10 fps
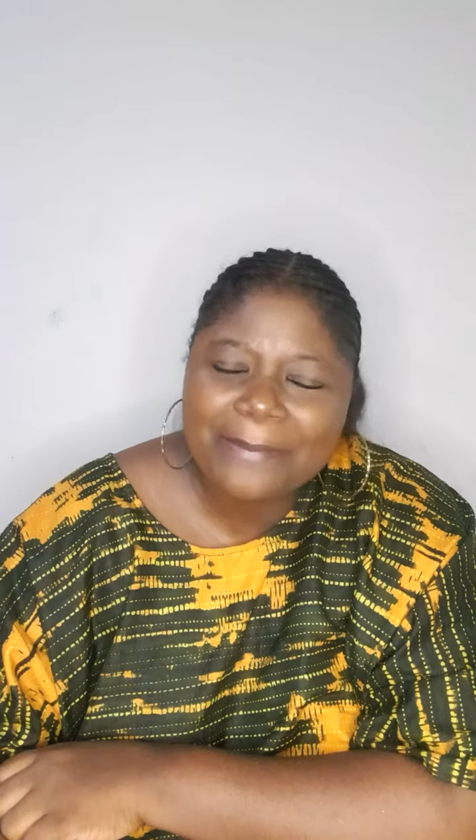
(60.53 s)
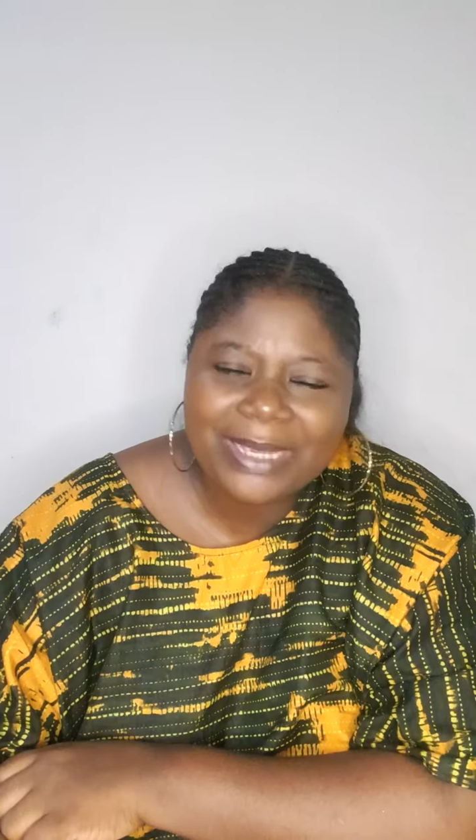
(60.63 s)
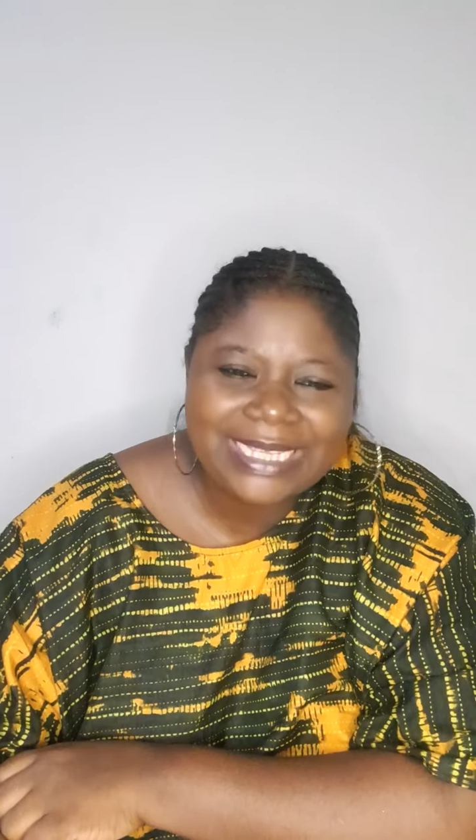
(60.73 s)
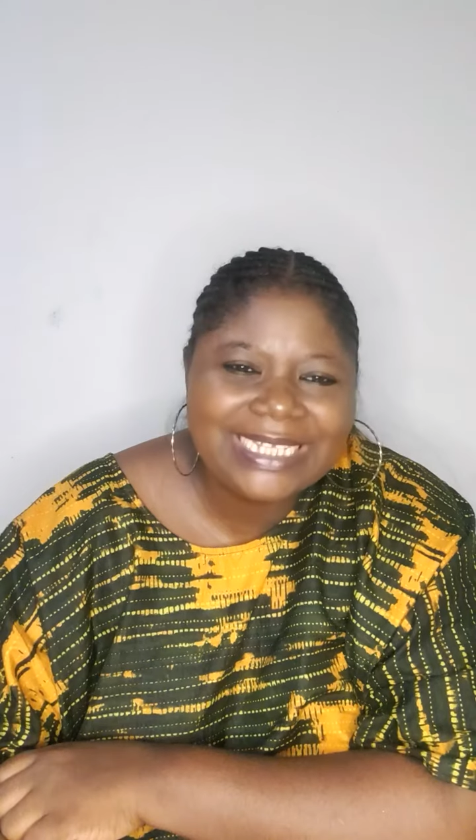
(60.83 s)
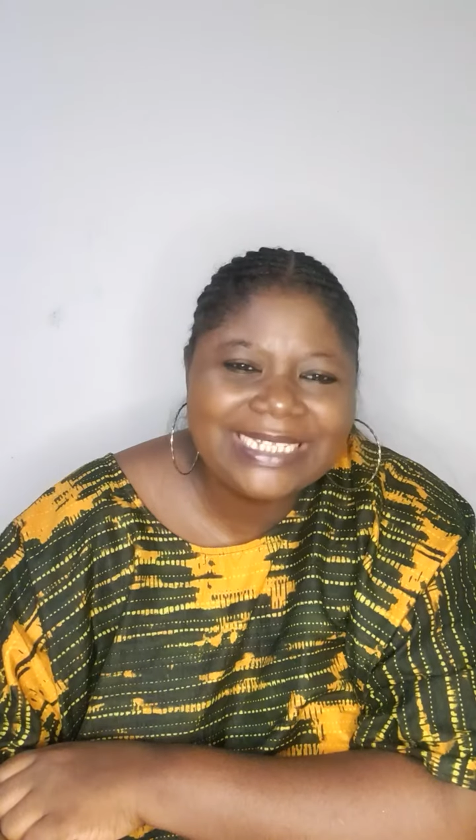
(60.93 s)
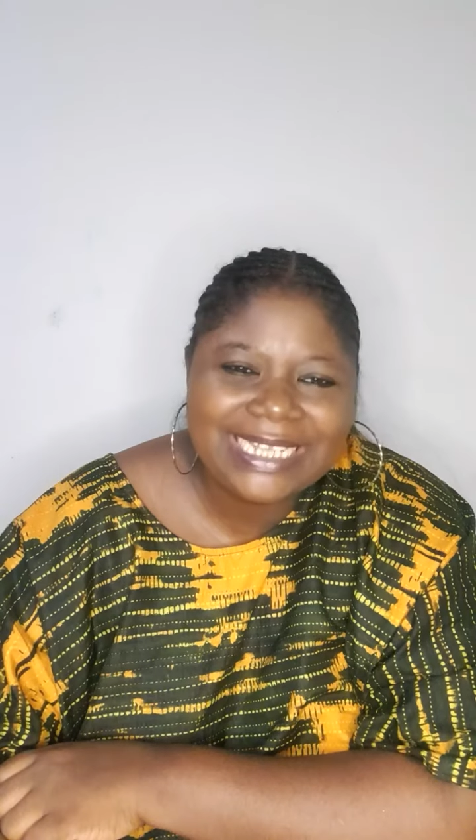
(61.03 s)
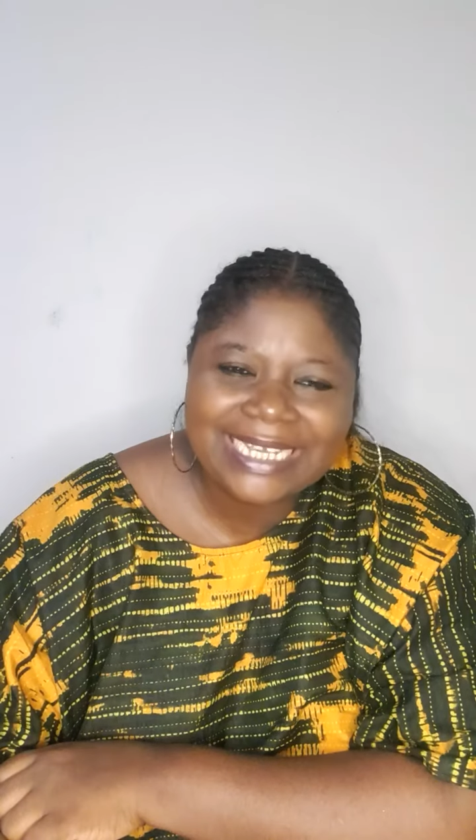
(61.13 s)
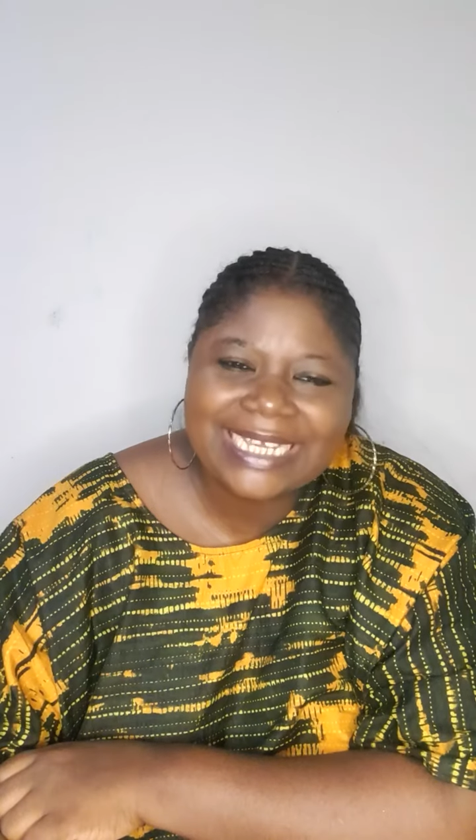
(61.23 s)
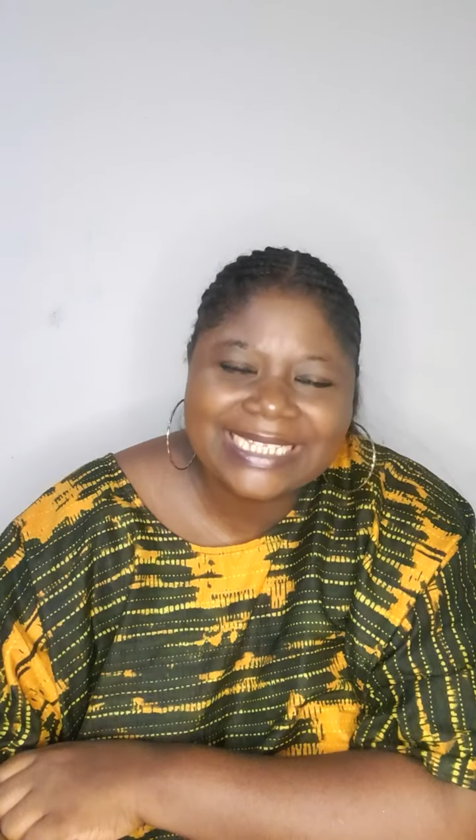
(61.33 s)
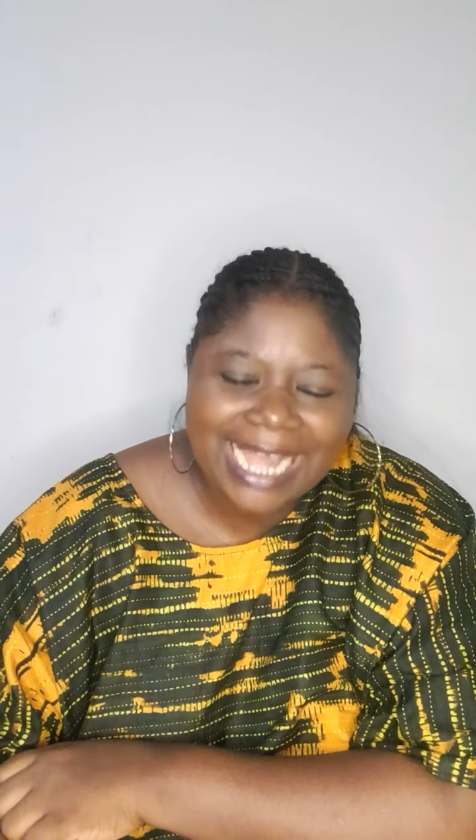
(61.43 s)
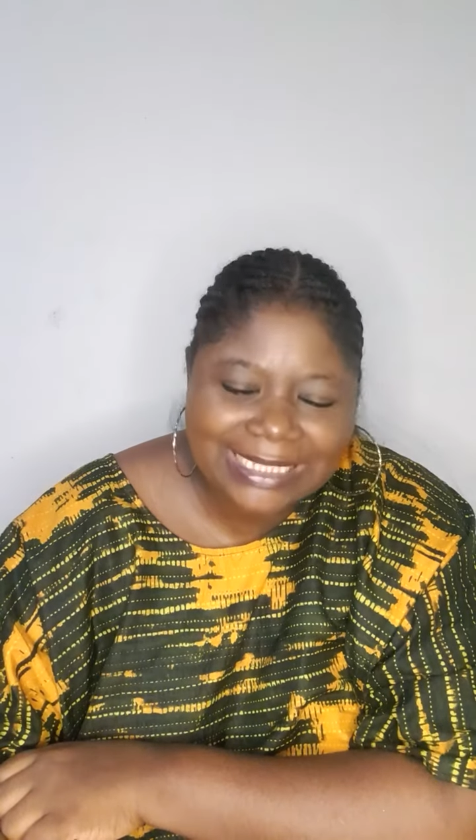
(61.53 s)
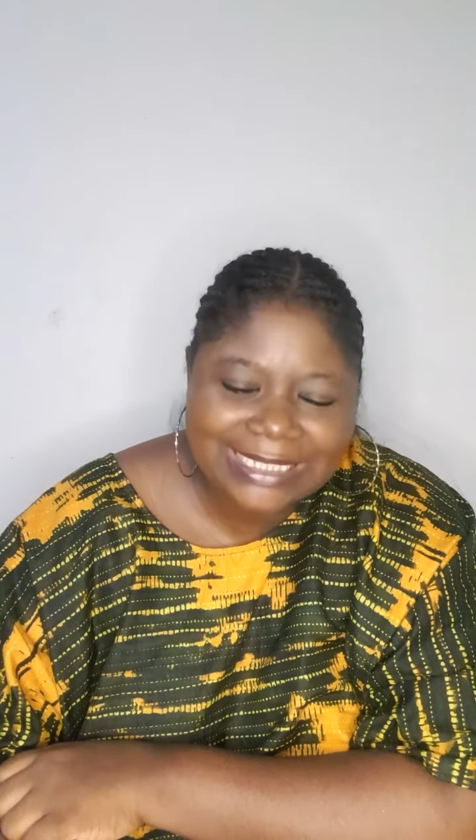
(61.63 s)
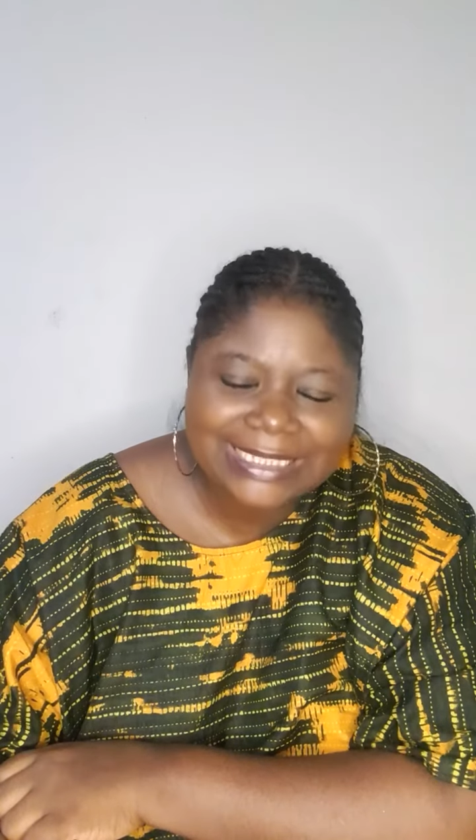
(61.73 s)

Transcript: bathing naked and